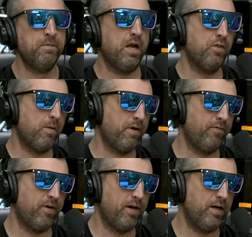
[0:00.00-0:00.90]
I thought my
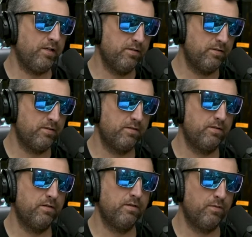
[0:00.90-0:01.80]
friends
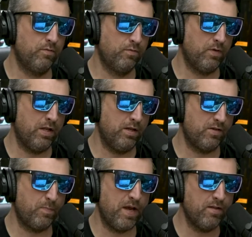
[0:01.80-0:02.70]
and this
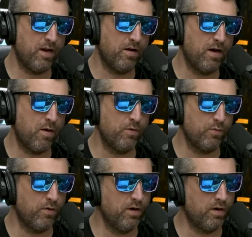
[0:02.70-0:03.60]
band that I hung out with were
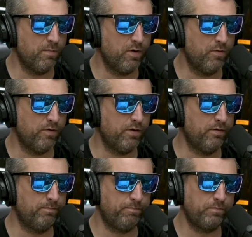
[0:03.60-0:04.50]
going to come over.
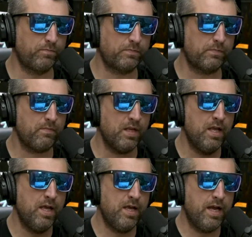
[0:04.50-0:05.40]

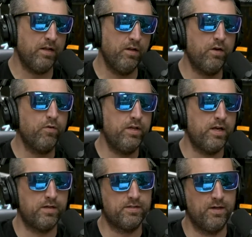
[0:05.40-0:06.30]
And literally
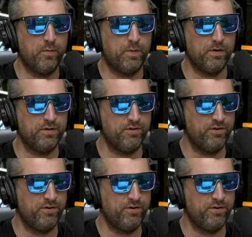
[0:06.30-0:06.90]
not a single person